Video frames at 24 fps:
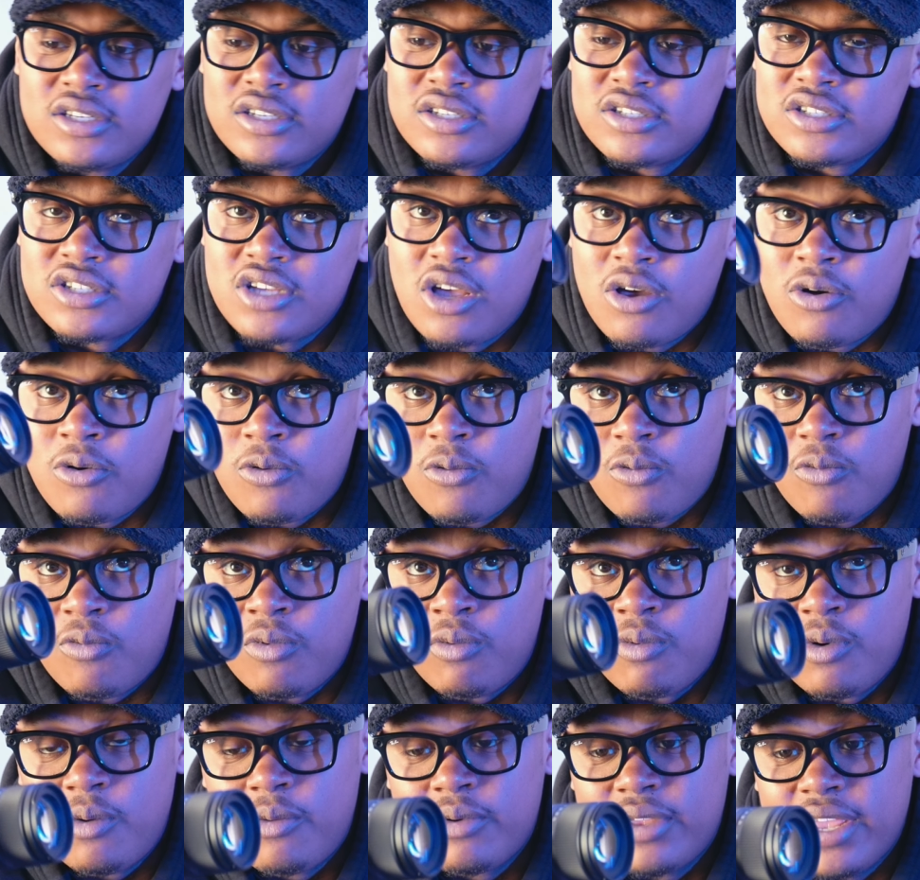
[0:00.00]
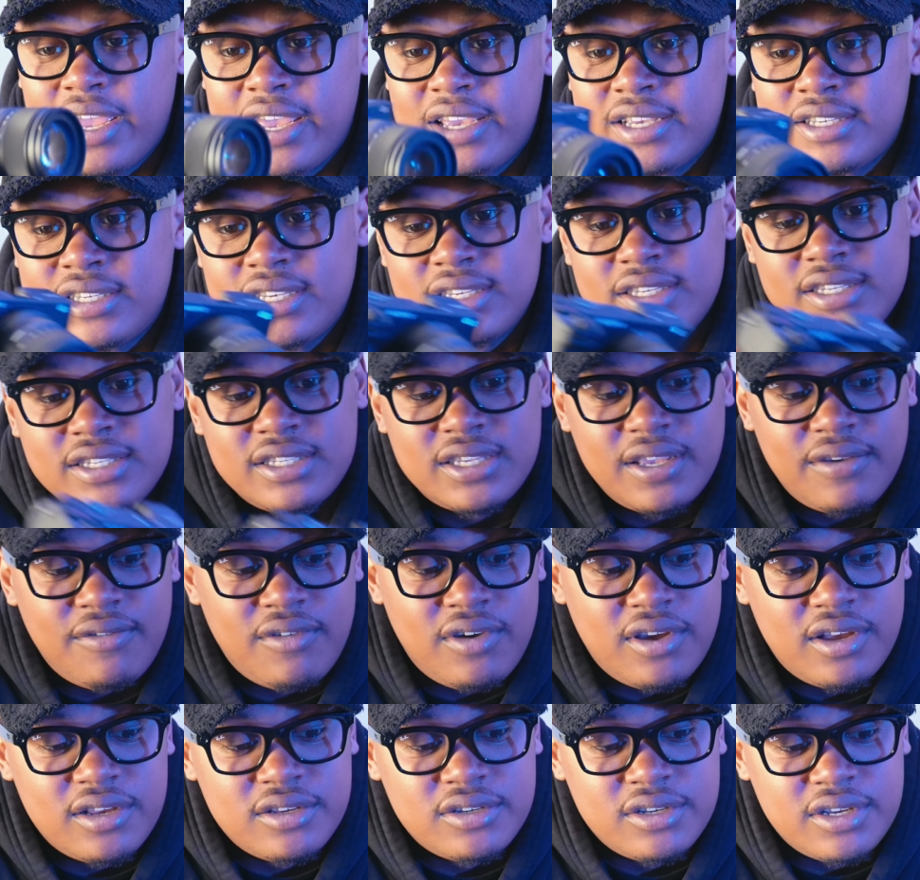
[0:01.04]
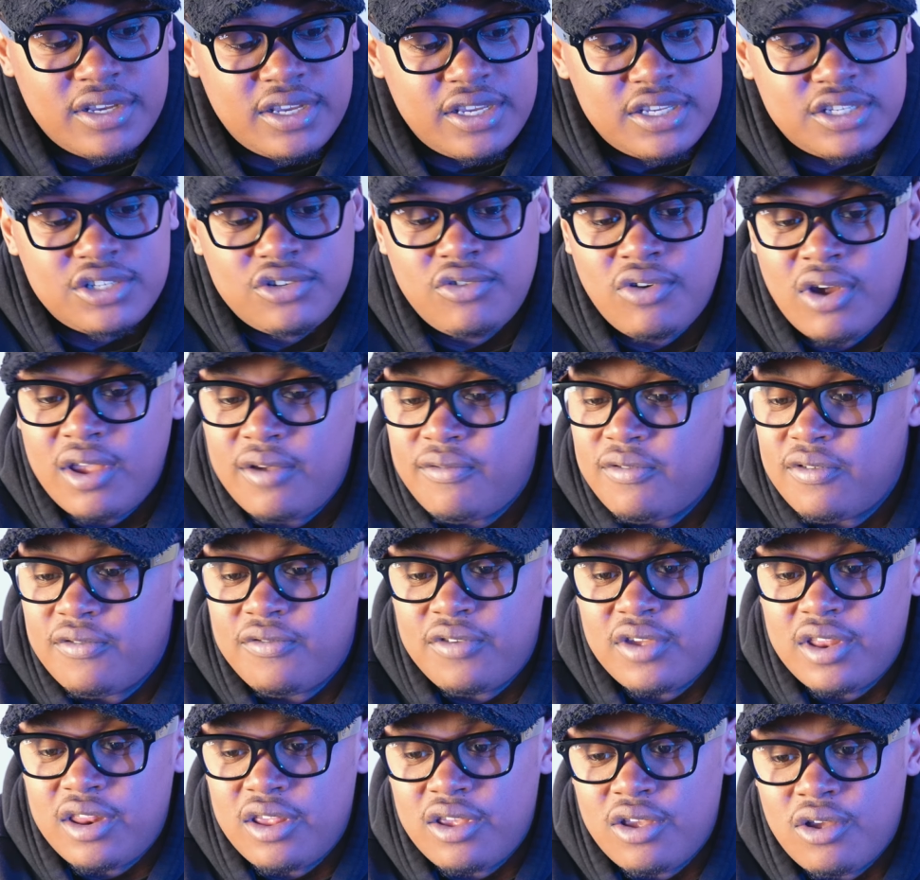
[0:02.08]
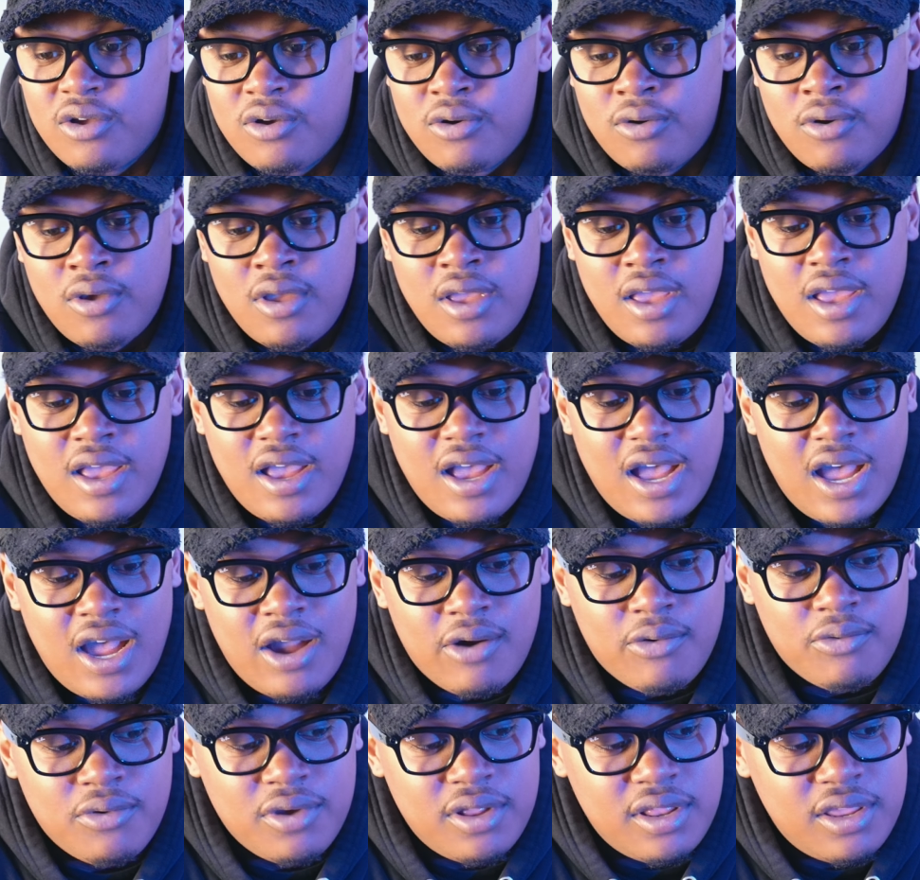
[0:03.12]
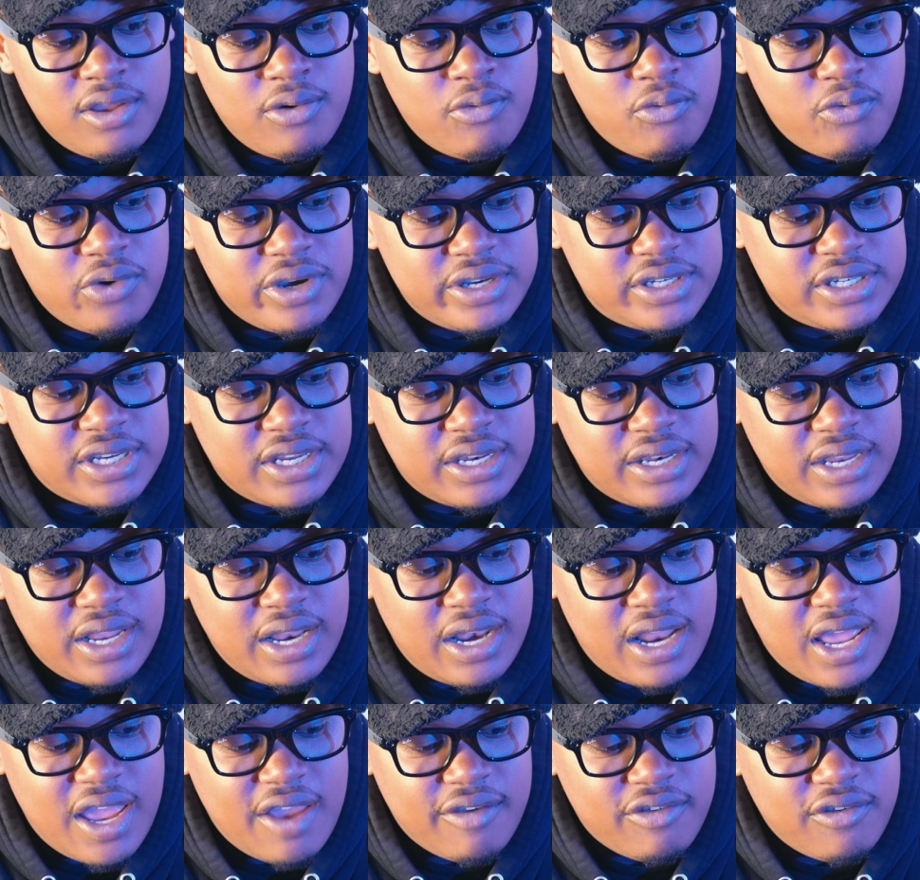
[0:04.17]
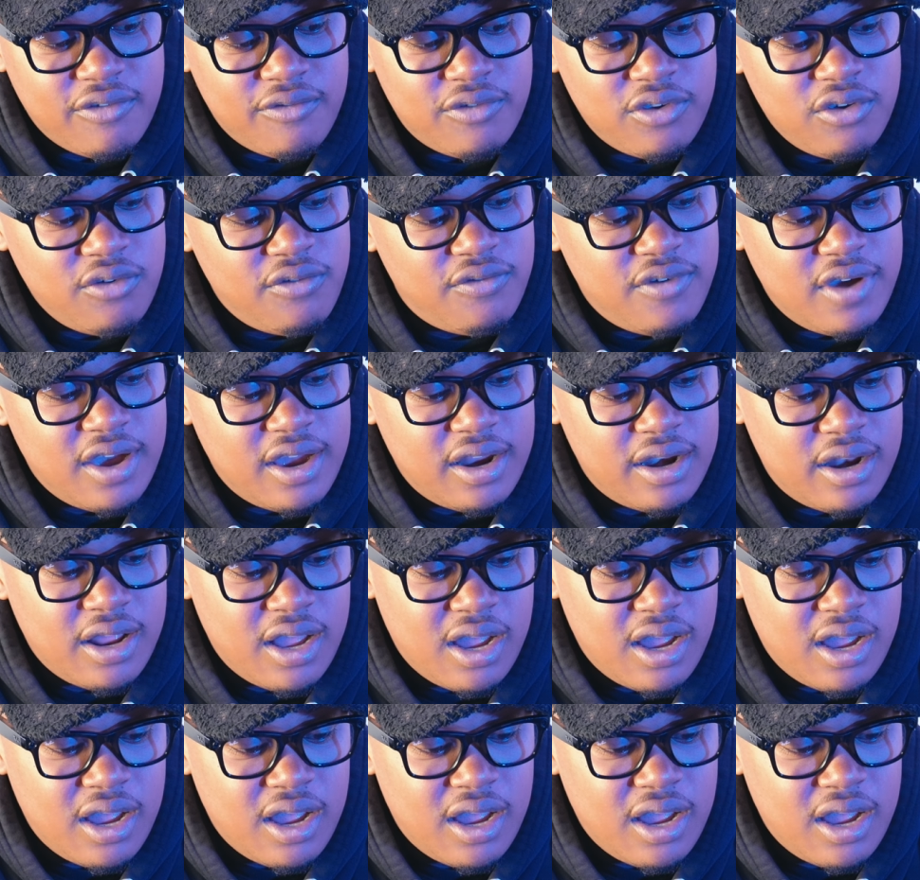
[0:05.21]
So we went with the A6700. It's great for video. I really wish it didn't have the viewfinder.